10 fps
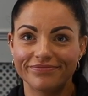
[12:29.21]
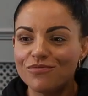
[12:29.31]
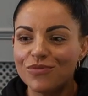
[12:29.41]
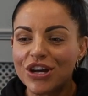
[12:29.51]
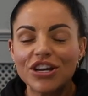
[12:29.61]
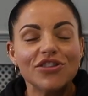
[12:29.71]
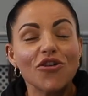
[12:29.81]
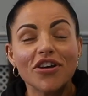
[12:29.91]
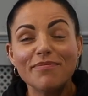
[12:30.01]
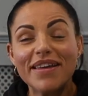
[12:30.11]
We're going to
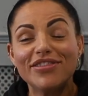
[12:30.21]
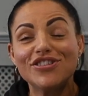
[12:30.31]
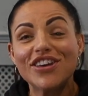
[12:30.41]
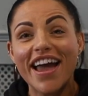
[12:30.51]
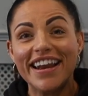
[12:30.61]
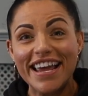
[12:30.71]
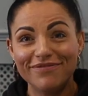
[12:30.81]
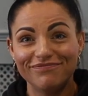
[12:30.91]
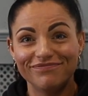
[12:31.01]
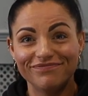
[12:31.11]
document the journey,
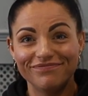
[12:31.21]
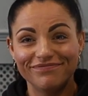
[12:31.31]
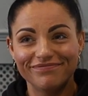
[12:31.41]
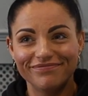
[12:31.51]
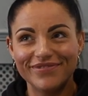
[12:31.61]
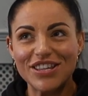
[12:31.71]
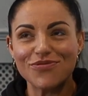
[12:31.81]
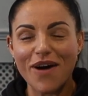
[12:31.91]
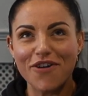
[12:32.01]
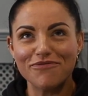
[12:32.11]
the
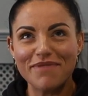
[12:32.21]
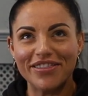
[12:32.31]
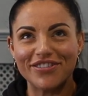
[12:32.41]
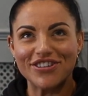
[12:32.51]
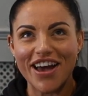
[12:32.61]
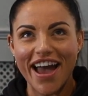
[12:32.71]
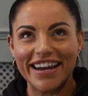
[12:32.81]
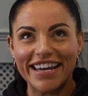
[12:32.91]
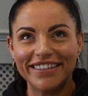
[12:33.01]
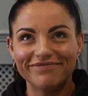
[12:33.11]
12-month
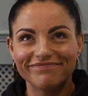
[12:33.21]
journey.